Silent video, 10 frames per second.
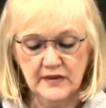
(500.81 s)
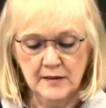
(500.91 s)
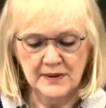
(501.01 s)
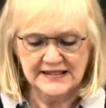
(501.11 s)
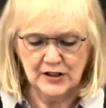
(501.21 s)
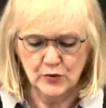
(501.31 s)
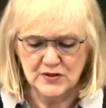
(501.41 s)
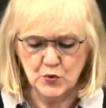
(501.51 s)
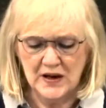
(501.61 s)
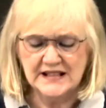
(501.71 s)
But there
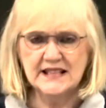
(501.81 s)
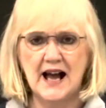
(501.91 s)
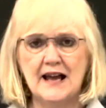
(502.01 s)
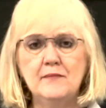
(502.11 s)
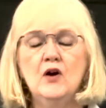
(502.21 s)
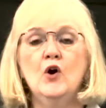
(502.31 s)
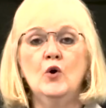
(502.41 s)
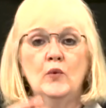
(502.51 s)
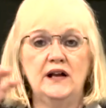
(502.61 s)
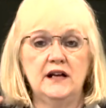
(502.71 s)
was one time
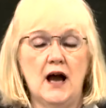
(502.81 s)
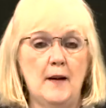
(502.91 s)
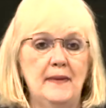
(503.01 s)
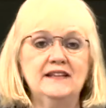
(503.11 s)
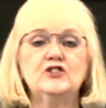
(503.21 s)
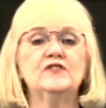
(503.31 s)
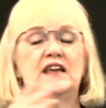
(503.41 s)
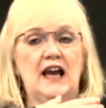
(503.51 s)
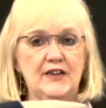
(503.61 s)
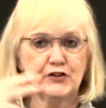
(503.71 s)
when a bunch of
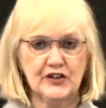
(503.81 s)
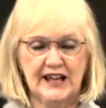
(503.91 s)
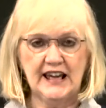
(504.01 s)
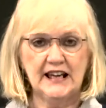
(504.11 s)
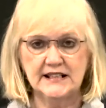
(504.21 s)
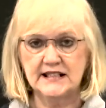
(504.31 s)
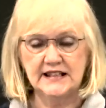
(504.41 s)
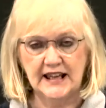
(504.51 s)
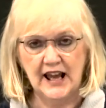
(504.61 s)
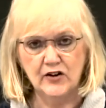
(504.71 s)
the other kings in
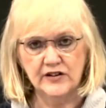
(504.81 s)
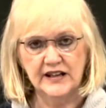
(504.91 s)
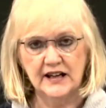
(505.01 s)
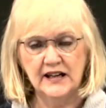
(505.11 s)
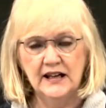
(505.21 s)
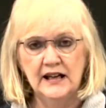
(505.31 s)
the area